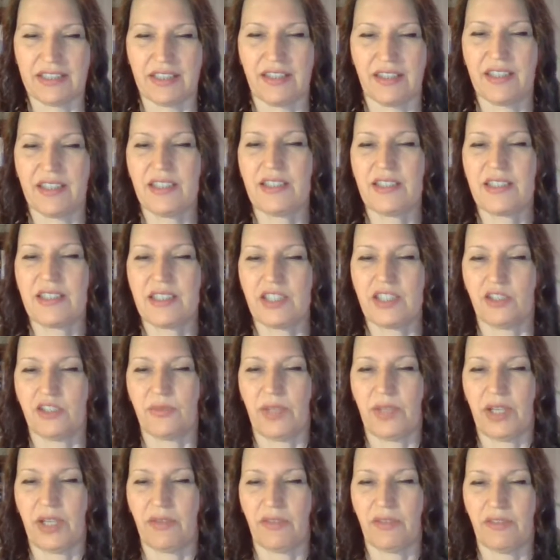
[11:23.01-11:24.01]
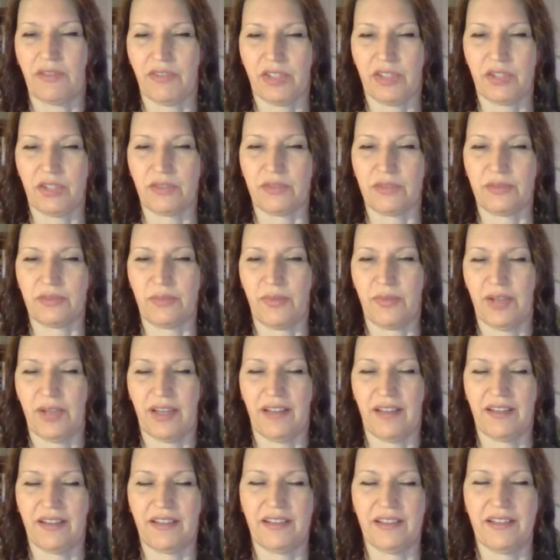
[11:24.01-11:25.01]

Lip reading: I think it's still being revealed, but